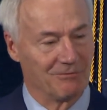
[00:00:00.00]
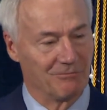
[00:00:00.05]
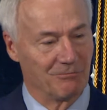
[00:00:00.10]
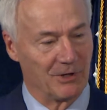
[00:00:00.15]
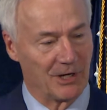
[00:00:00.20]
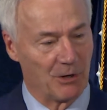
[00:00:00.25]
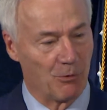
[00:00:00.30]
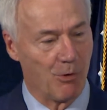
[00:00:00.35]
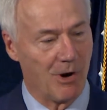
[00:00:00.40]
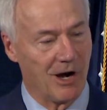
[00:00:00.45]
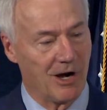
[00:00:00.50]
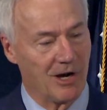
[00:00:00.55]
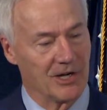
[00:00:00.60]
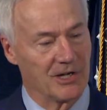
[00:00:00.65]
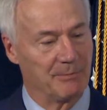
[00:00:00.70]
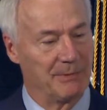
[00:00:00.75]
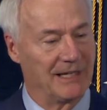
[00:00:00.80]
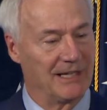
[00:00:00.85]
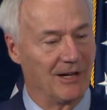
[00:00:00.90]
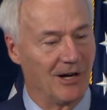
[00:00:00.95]
required to
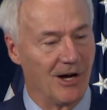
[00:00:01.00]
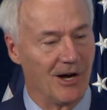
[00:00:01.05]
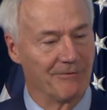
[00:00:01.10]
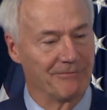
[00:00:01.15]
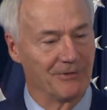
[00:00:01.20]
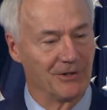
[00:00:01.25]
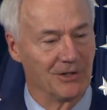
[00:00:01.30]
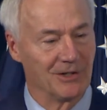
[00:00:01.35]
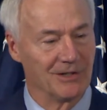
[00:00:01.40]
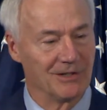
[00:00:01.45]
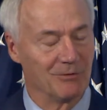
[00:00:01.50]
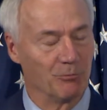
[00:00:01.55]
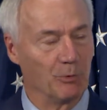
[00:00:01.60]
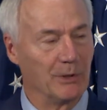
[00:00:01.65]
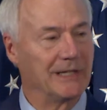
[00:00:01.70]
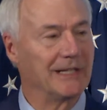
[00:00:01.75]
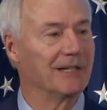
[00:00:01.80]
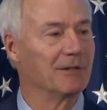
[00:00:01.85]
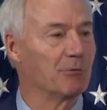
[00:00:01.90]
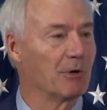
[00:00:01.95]
be offered, we
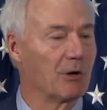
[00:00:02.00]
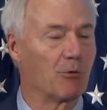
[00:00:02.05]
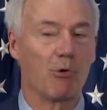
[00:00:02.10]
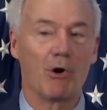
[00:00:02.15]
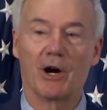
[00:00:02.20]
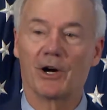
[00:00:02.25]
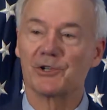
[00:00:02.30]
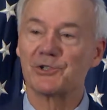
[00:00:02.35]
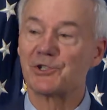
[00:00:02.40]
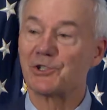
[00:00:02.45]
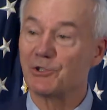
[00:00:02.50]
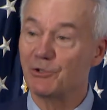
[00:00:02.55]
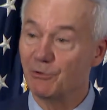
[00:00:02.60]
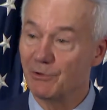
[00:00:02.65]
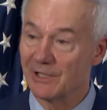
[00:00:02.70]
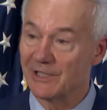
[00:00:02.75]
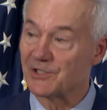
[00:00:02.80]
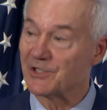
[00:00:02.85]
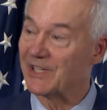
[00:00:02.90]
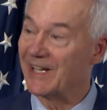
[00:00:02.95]
didn't require
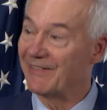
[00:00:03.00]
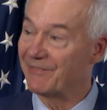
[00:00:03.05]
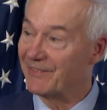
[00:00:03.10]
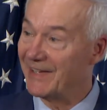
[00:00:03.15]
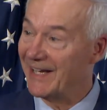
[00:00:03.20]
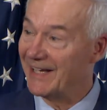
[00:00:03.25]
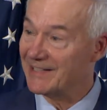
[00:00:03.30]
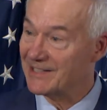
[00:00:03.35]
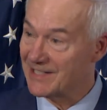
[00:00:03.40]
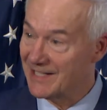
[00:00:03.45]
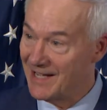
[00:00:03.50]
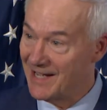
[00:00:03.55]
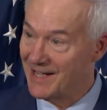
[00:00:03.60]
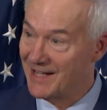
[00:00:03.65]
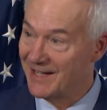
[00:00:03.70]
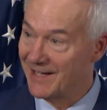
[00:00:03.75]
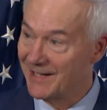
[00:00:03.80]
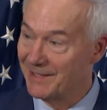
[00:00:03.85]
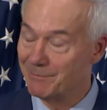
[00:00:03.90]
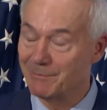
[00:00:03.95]
students at that
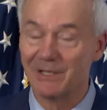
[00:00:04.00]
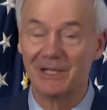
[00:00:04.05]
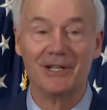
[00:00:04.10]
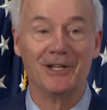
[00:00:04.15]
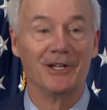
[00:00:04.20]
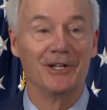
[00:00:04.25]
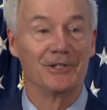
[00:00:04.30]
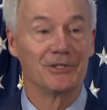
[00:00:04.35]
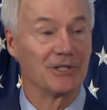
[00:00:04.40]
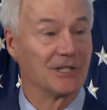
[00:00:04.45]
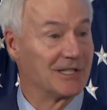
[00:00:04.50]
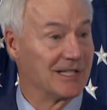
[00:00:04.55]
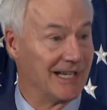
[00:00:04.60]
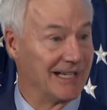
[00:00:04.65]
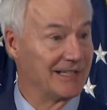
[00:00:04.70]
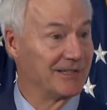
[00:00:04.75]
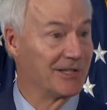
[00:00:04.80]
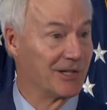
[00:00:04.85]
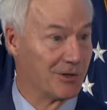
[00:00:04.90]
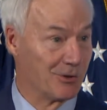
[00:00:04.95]
time to
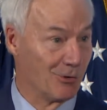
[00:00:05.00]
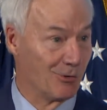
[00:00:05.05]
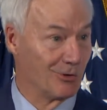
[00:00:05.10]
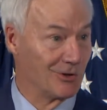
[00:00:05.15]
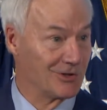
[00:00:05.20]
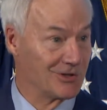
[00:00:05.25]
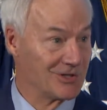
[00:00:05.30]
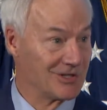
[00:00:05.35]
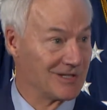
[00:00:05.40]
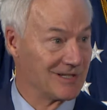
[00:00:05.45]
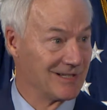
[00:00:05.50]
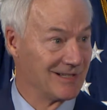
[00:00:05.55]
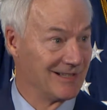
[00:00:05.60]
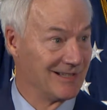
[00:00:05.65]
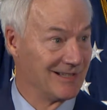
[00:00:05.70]
take the course.